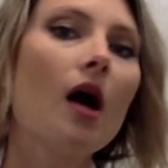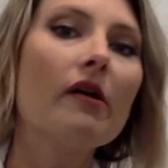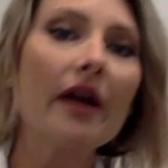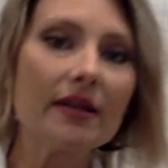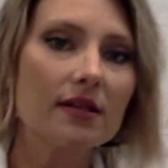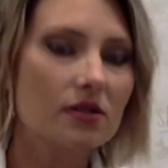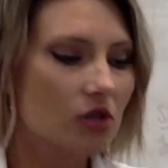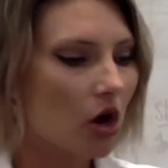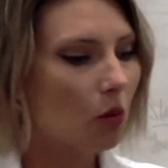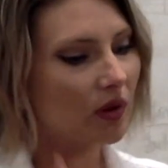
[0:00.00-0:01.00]
All right,
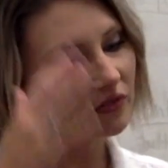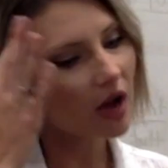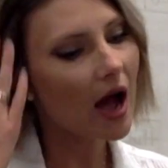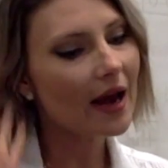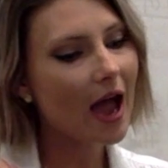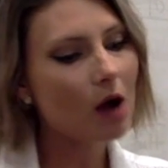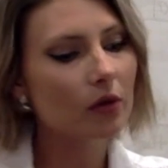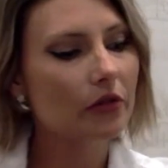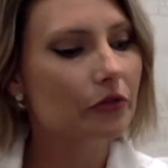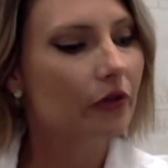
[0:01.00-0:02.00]
so we've got
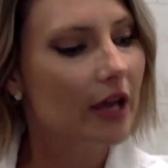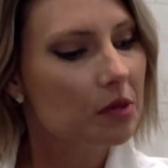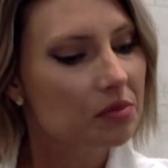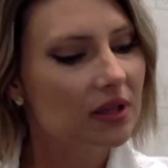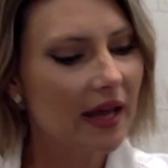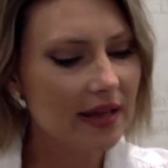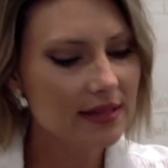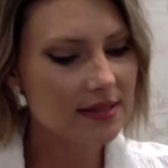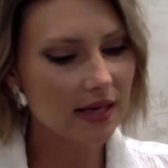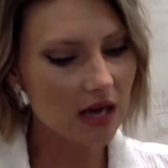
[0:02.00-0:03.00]
our three
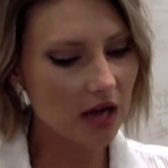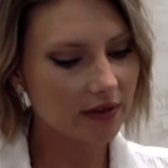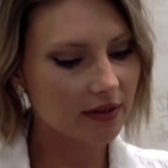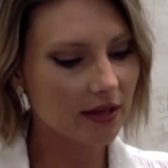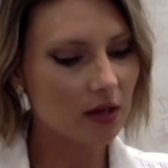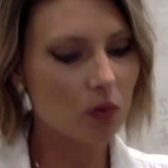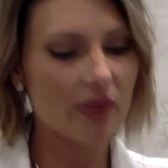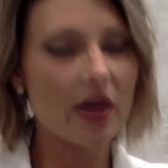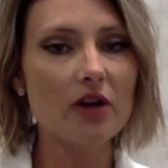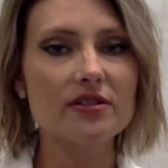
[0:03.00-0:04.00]
plates inoculated
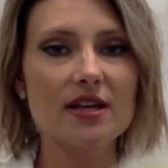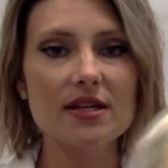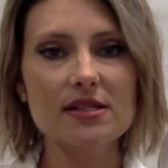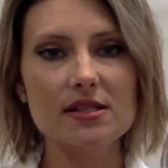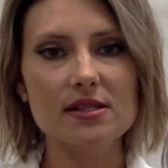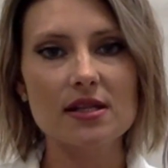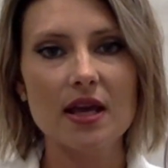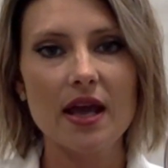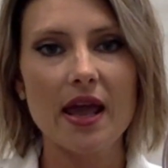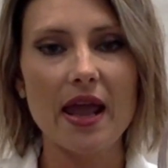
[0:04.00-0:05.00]
with our discs
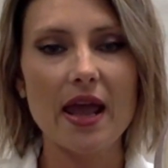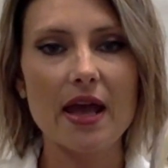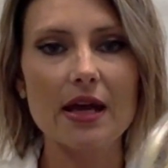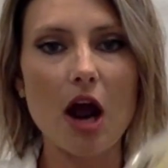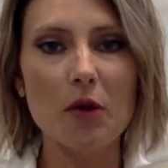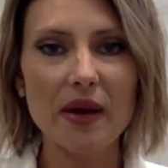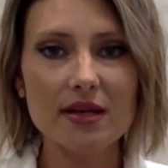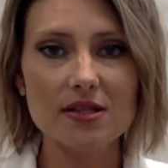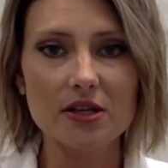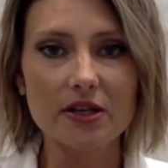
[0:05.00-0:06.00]
and our
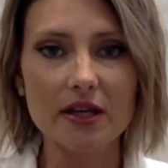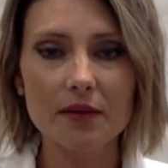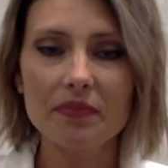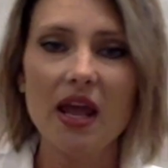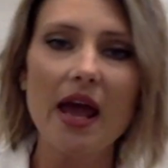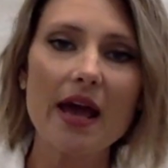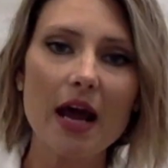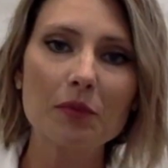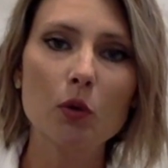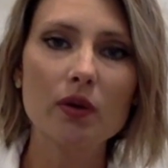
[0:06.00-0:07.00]
bacteria and
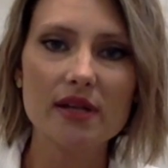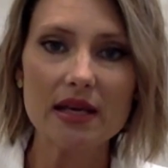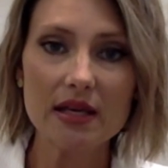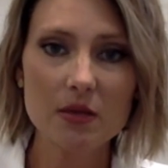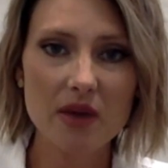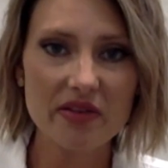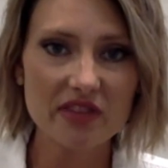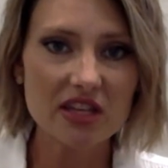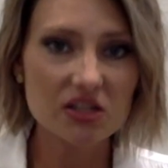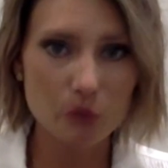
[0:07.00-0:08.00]
I'm going to incubate
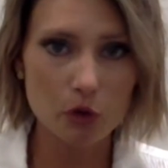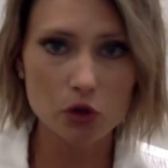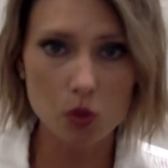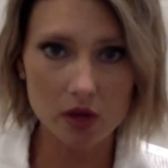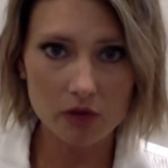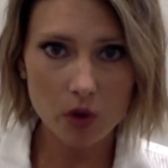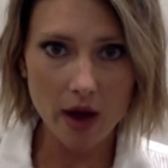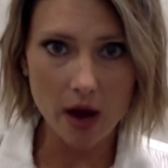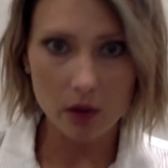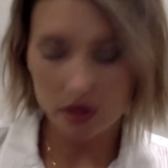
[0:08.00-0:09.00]
these for 24
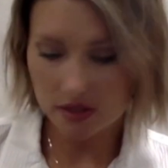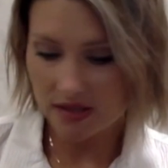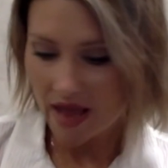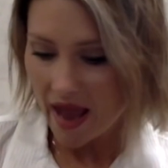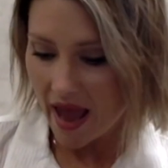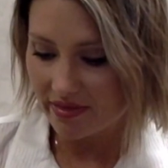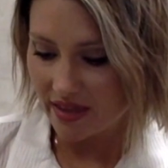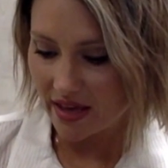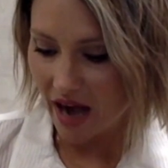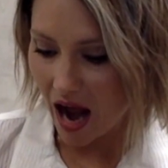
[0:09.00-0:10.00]
hours and
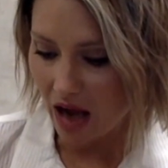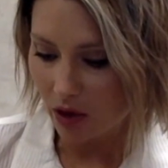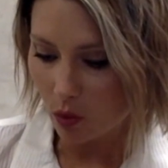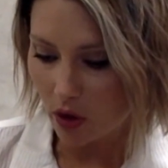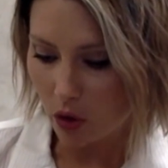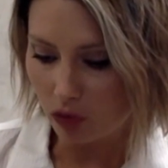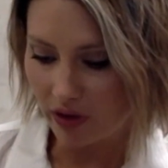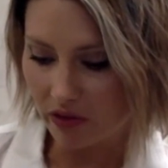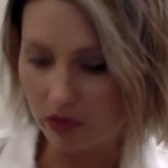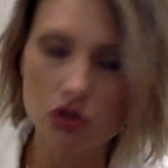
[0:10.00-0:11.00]
then I will
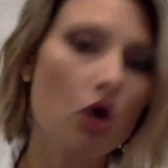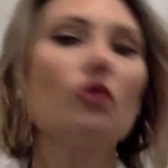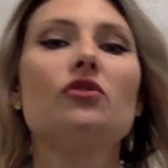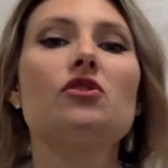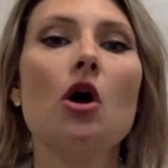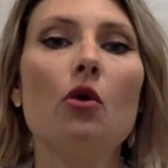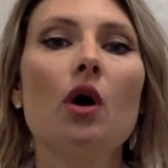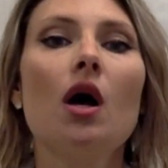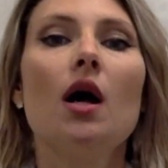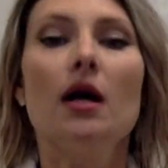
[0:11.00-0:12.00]
read the results. So
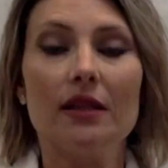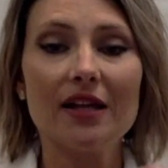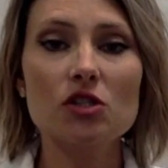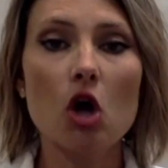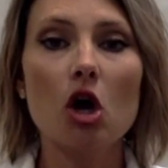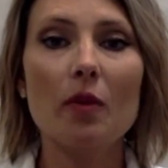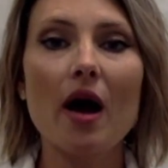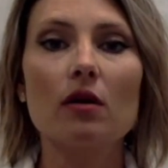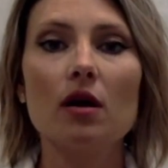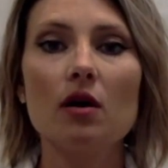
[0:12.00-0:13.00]
let's talk
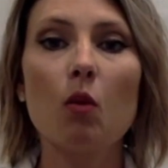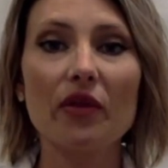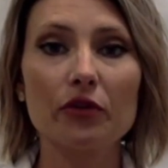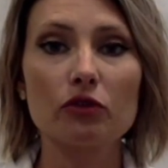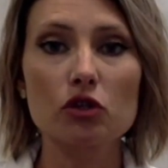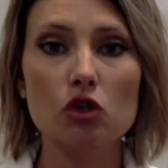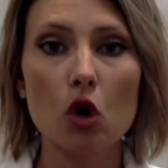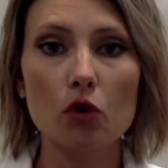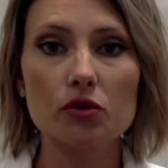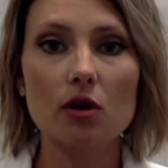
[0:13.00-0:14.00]
about what the
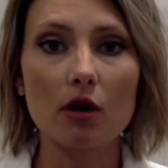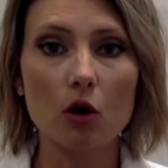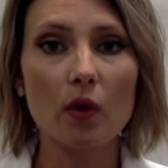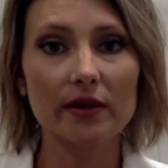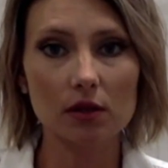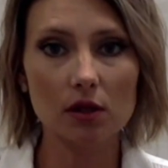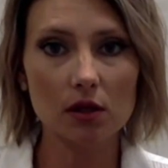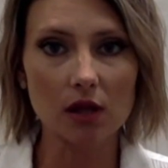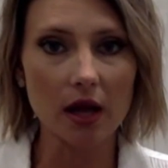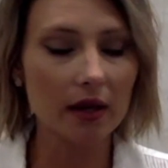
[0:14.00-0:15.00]
results are going to
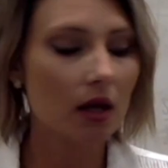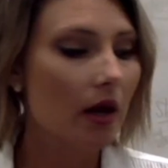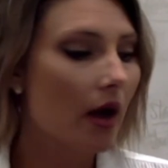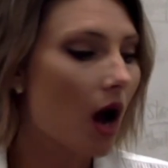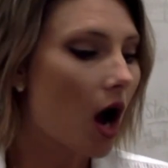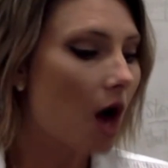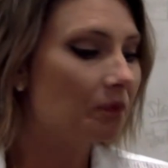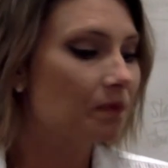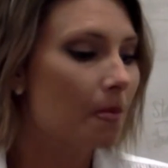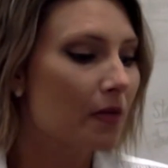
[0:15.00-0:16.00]
look like.
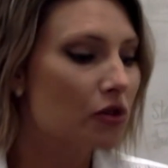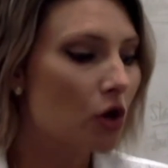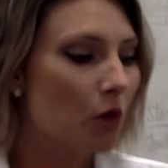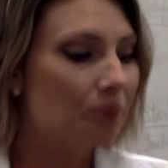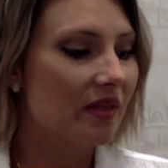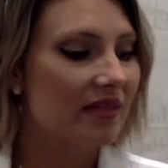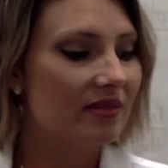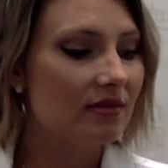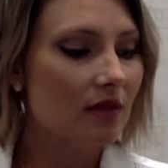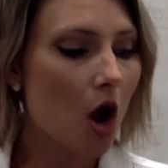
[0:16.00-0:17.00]
Um, so
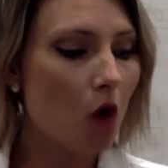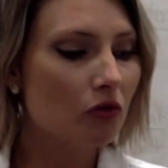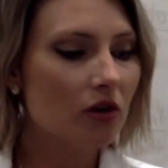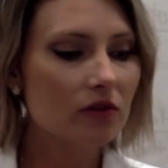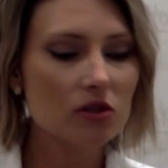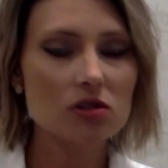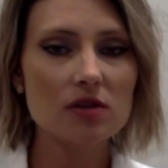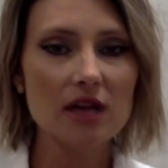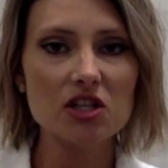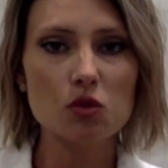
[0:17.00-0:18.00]
over the
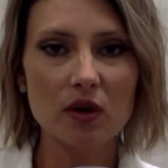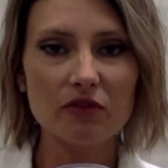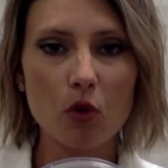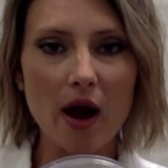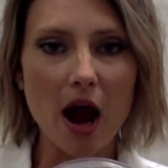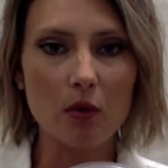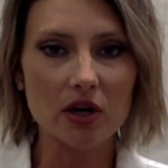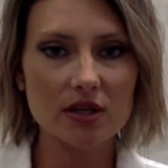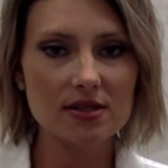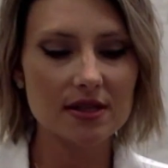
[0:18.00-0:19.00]
next 24
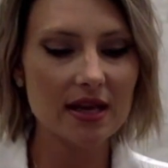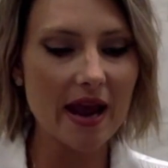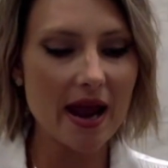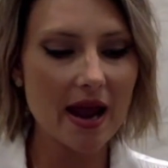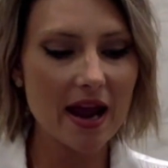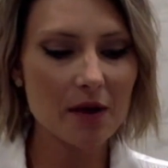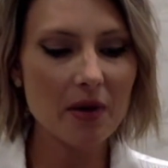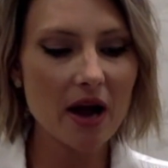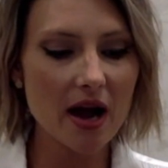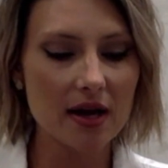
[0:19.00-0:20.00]
hours, the
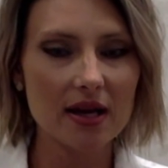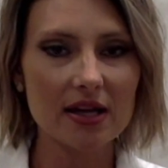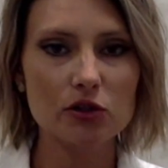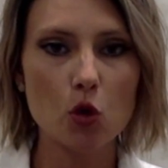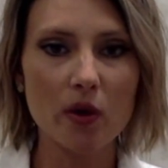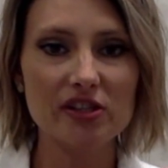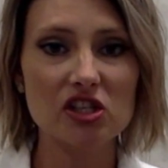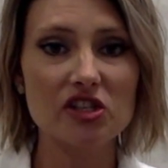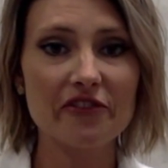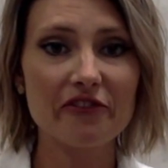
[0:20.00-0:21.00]
antibiotic is going
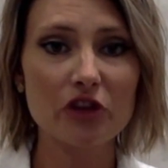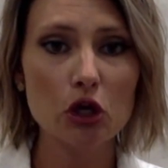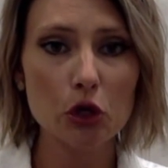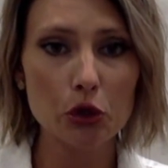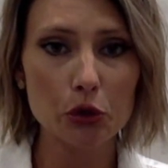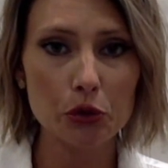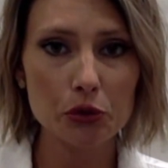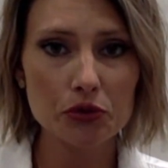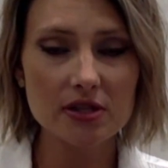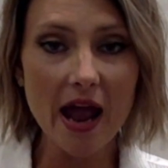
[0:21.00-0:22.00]
to
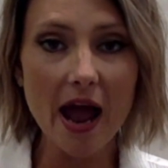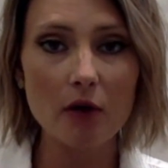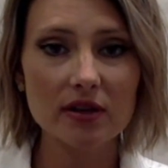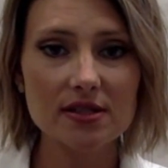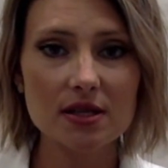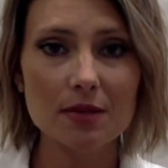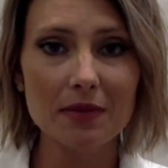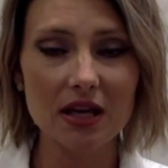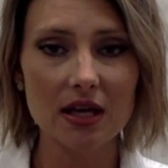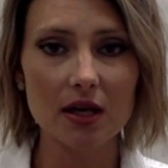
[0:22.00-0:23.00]
diffuse out into the
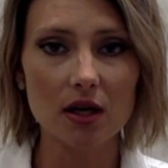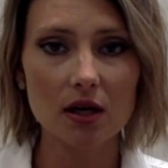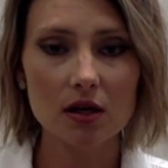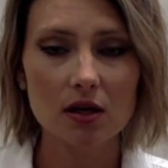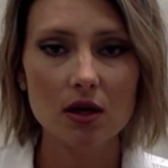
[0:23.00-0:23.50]
media